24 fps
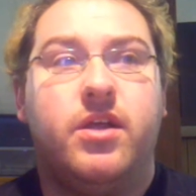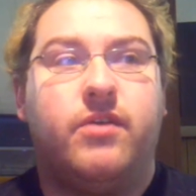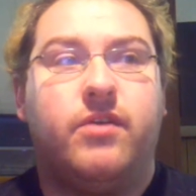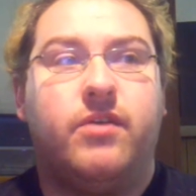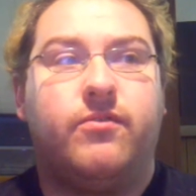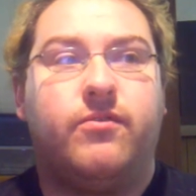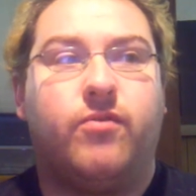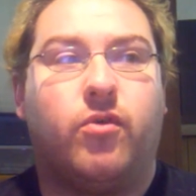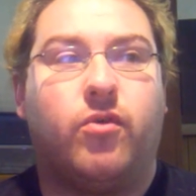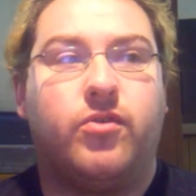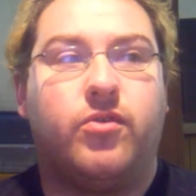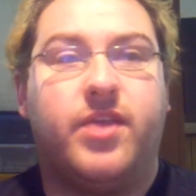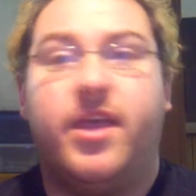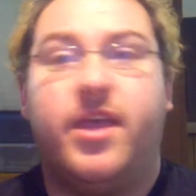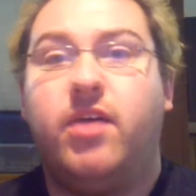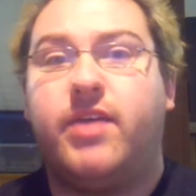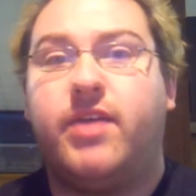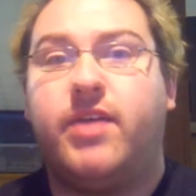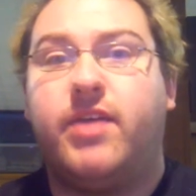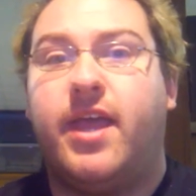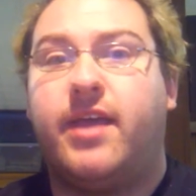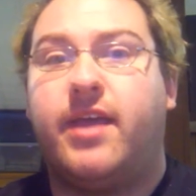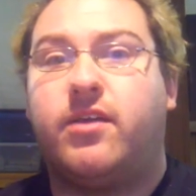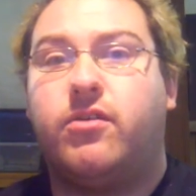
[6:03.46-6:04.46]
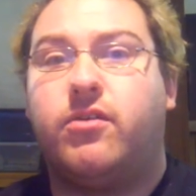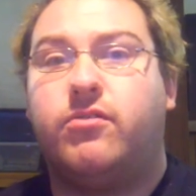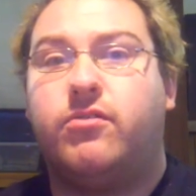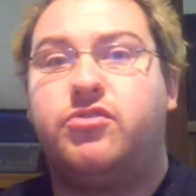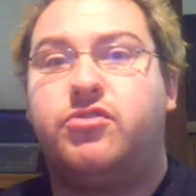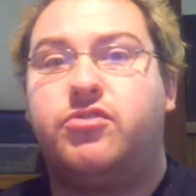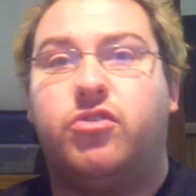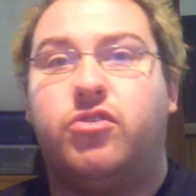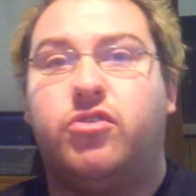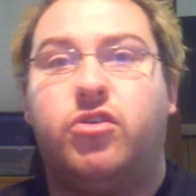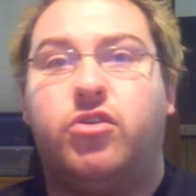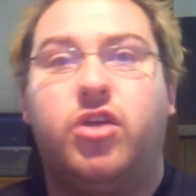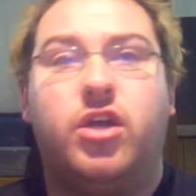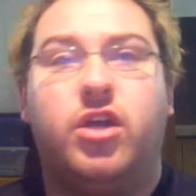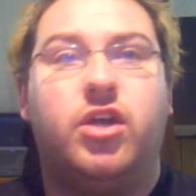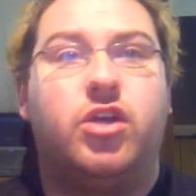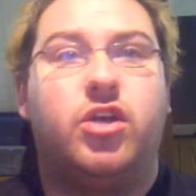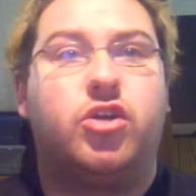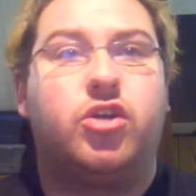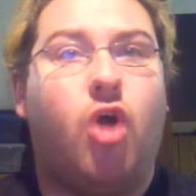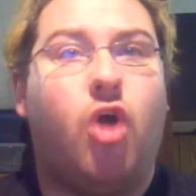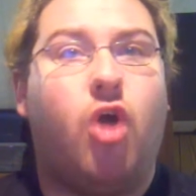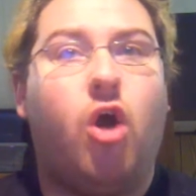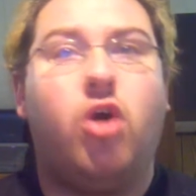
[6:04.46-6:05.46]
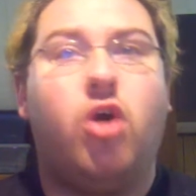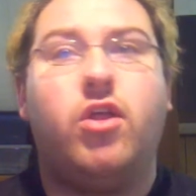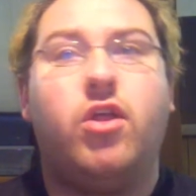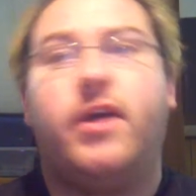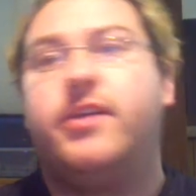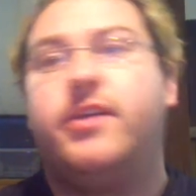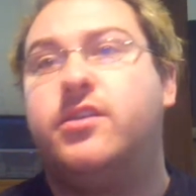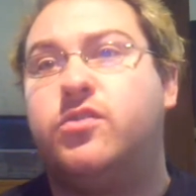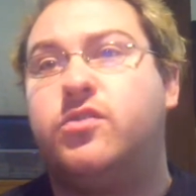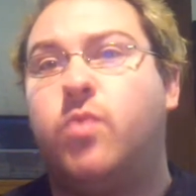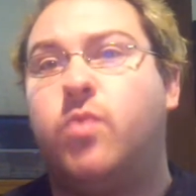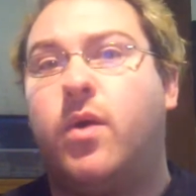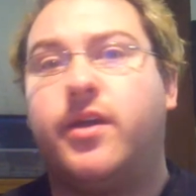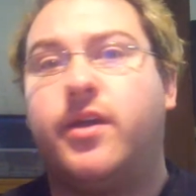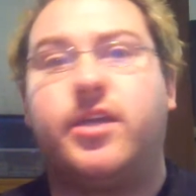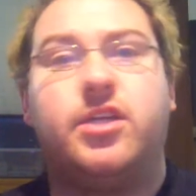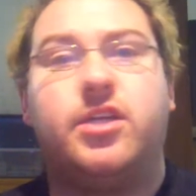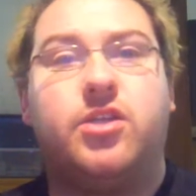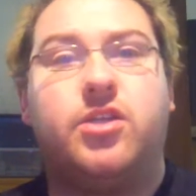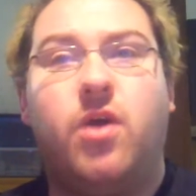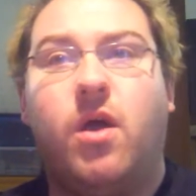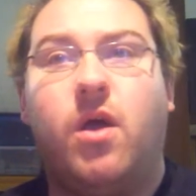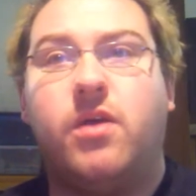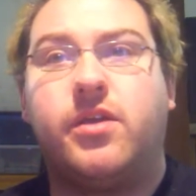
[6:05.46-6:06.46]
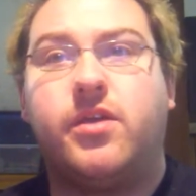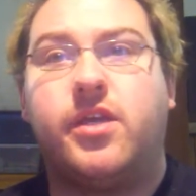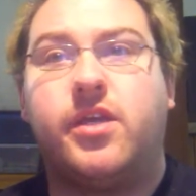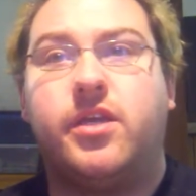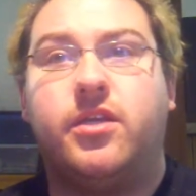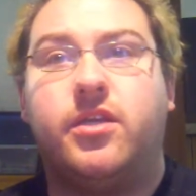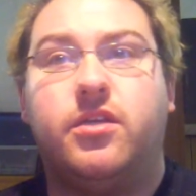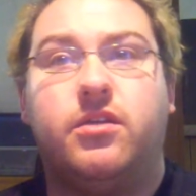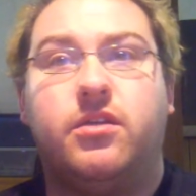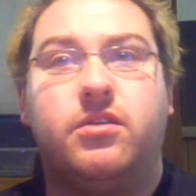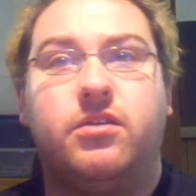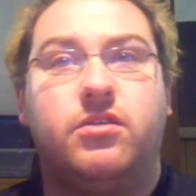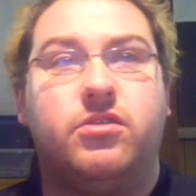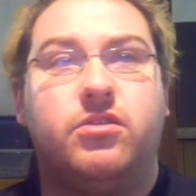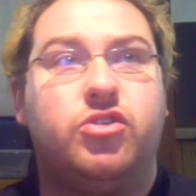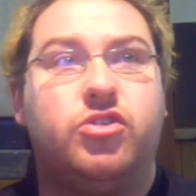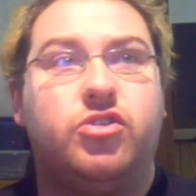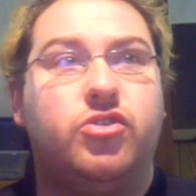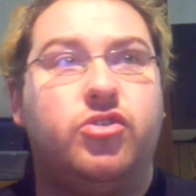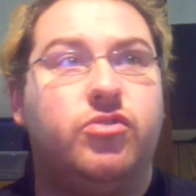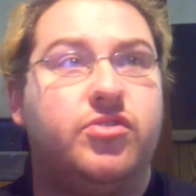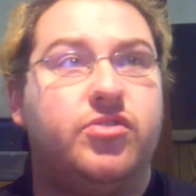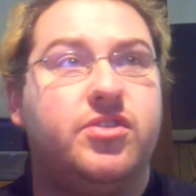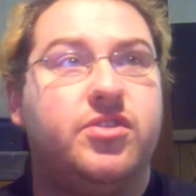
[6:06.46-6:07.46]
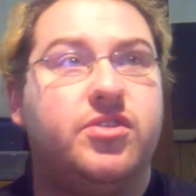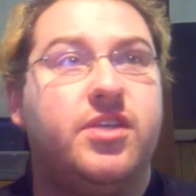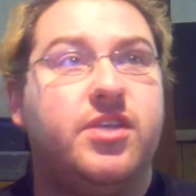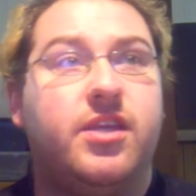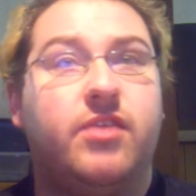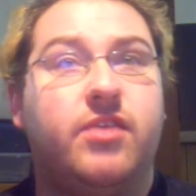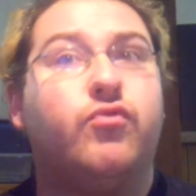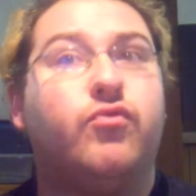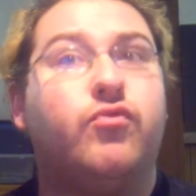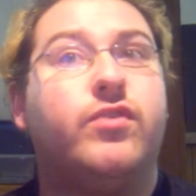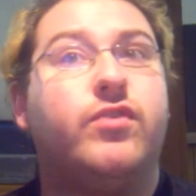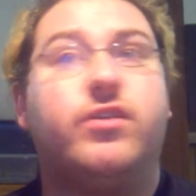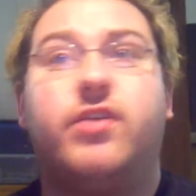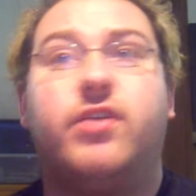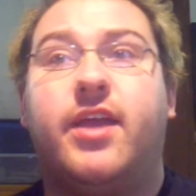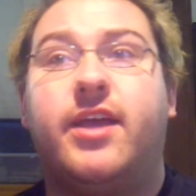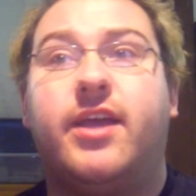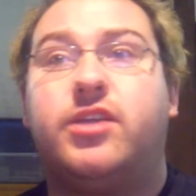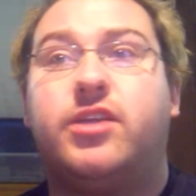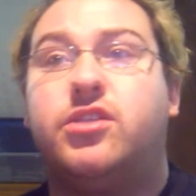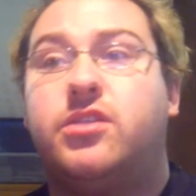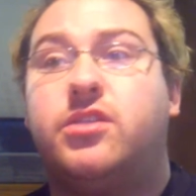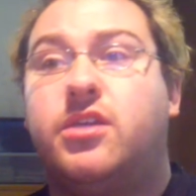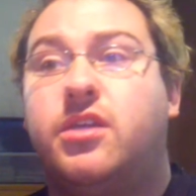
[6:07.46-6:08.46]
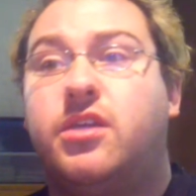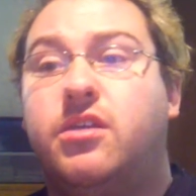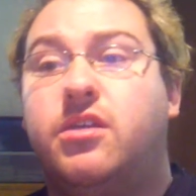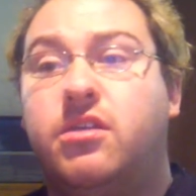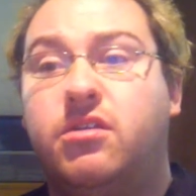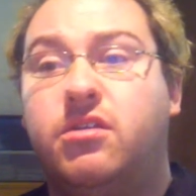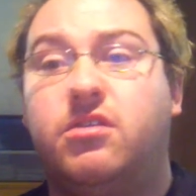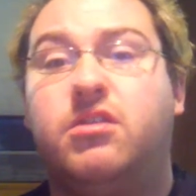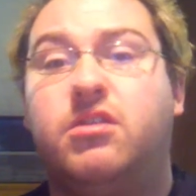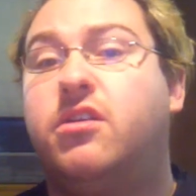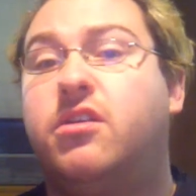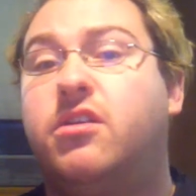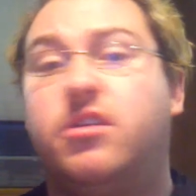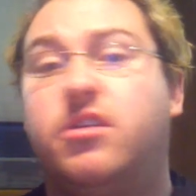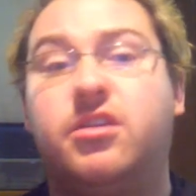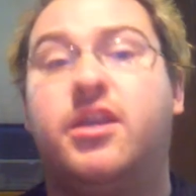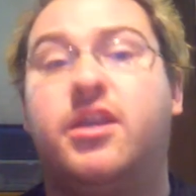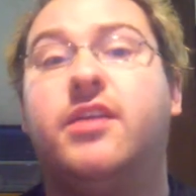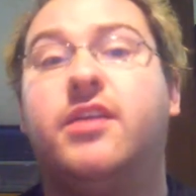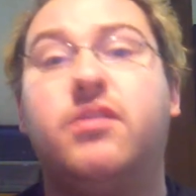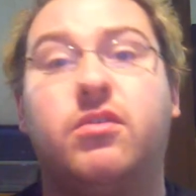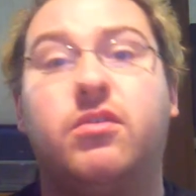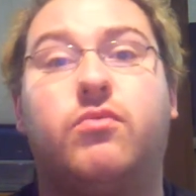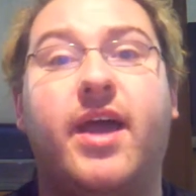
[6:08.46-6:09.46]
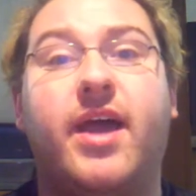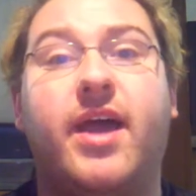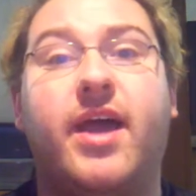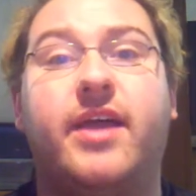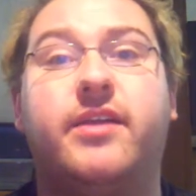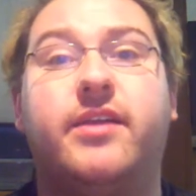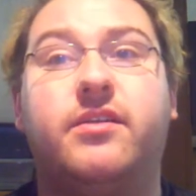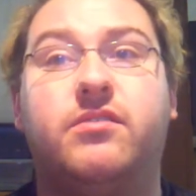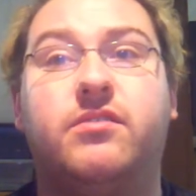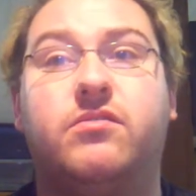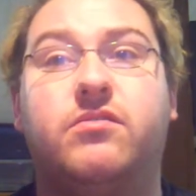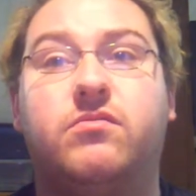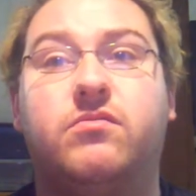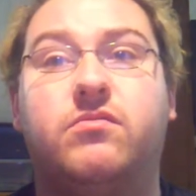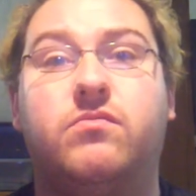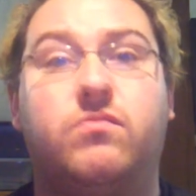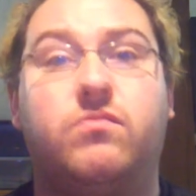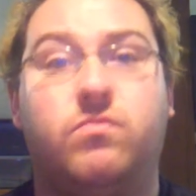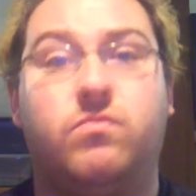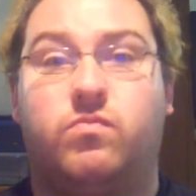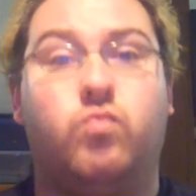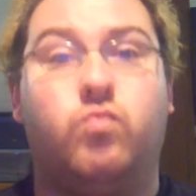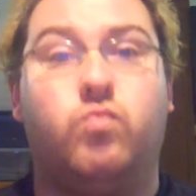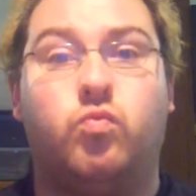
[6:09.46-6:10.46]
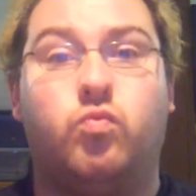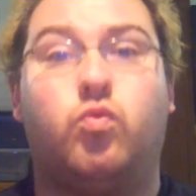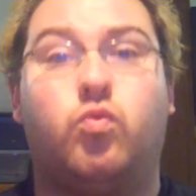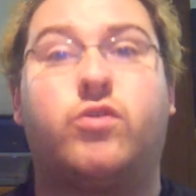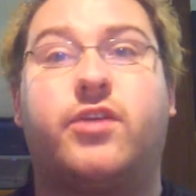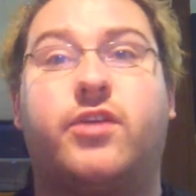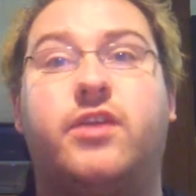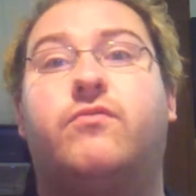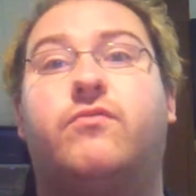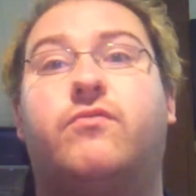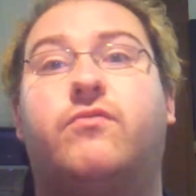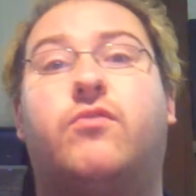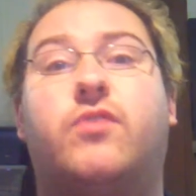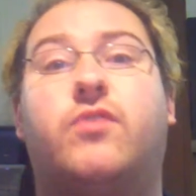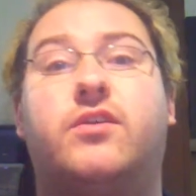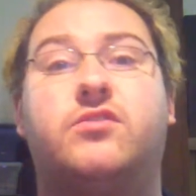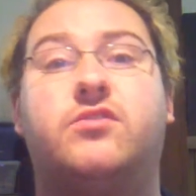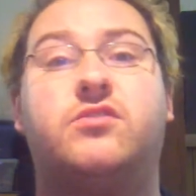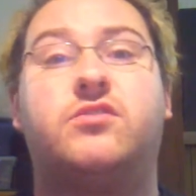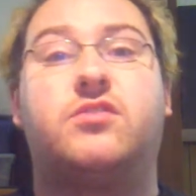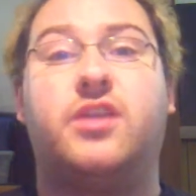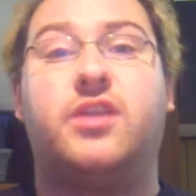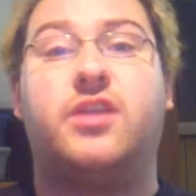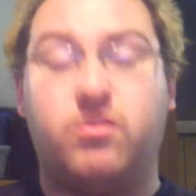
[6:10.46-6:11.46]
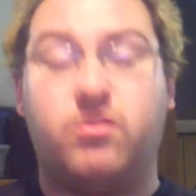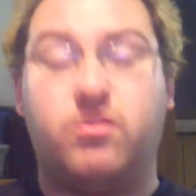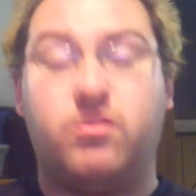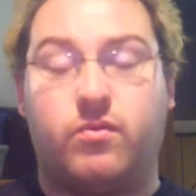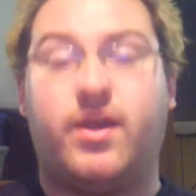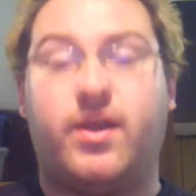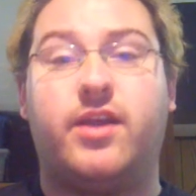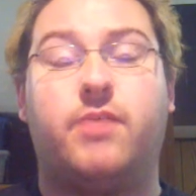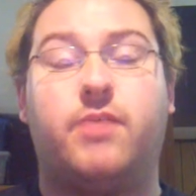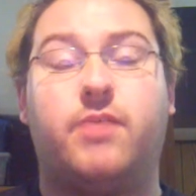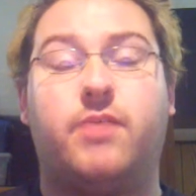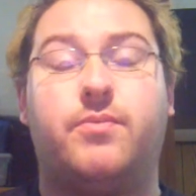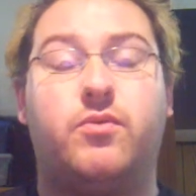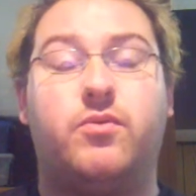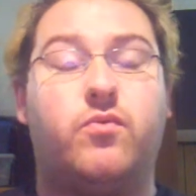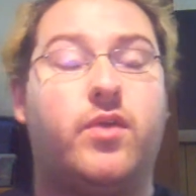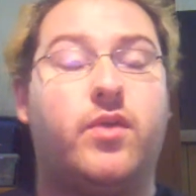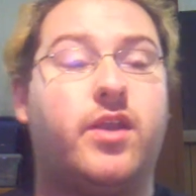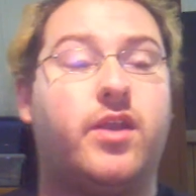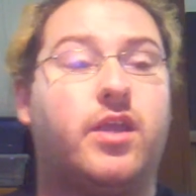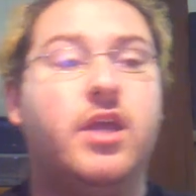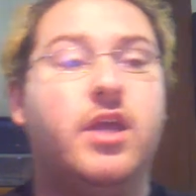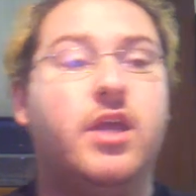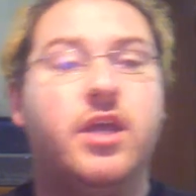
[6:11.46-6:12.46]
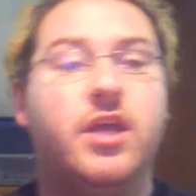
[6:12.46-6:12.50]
for the Hellcat coaster, call on his walkie-talkie to see if we could actually get the ride working for us, get the ride up and running.